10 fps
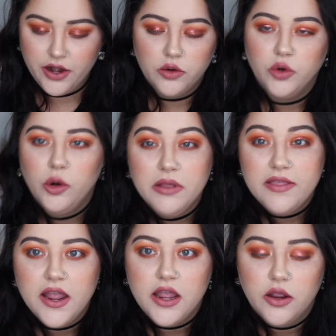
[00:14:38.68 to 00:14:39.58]
don't know, normally
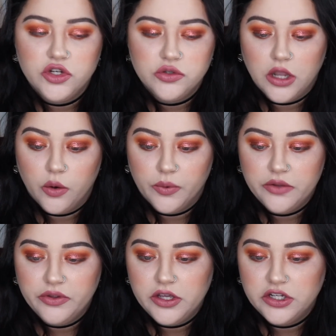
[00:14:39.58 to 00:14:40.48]
they do like a
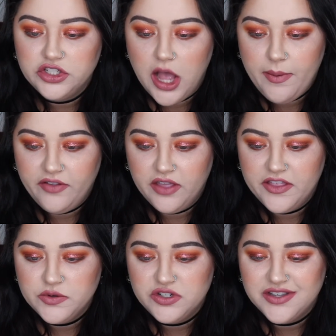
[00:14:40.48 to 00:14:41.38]
really, really good job. I feel like
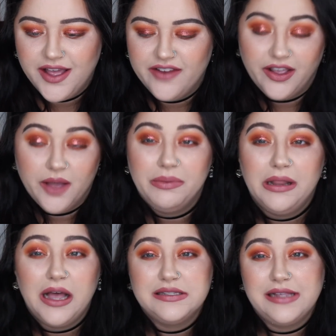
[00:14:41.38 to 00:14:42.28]
this was just kind of like a
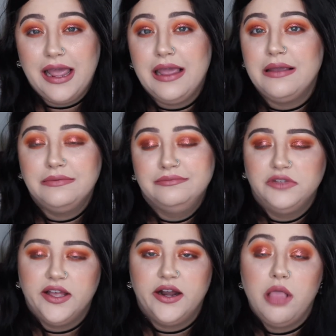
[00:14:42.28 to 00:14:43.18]
blasé
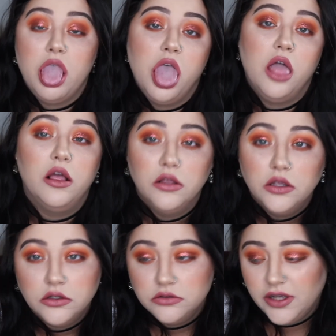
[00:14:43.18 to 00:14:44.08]
kind
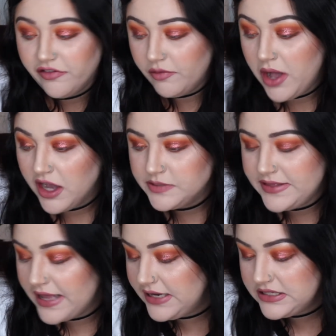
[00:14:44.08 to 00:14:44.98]
of a box, but
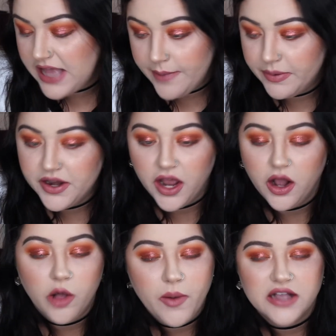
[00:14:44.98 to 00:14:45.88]
that does happen. Not
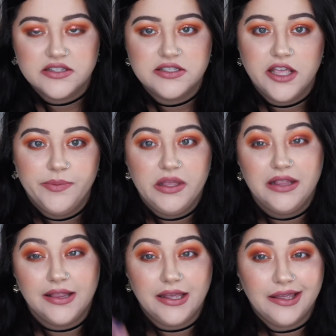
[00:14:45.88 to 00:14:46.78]
all boxes can
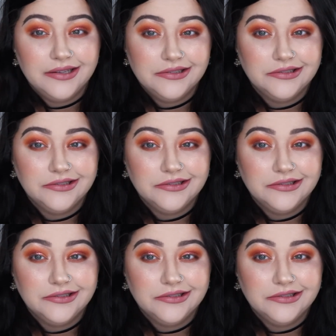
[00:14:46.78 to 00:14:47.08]
be like,